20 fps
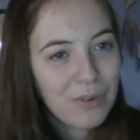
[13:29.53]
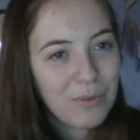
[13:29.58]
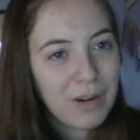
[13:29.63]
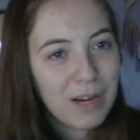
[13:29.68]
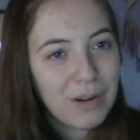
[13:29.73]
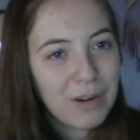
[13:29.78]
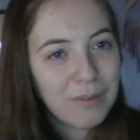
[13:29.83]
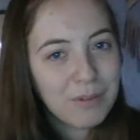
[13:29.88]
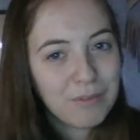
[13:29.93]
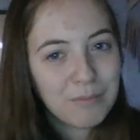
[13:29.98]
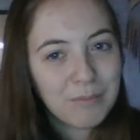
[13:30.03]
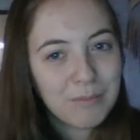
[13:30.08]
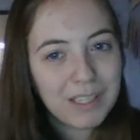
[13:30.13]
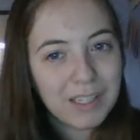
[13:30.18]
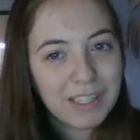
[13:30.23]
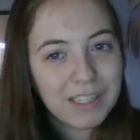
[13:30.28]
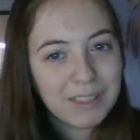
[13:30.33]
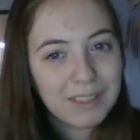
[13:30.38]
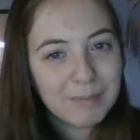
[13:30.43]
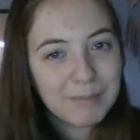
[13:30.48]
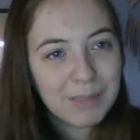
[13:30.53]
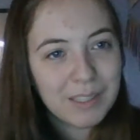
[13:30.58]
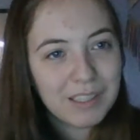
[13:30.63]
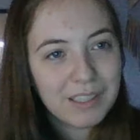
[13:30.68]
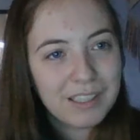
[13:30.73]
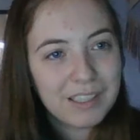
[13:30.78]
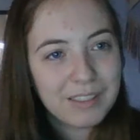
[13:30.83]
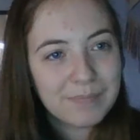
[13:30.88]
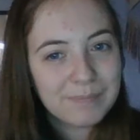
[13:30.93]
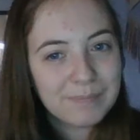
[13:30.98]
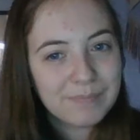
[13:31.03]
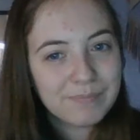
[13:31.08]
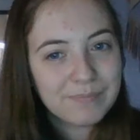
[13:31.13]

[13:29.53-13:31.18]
well with me, but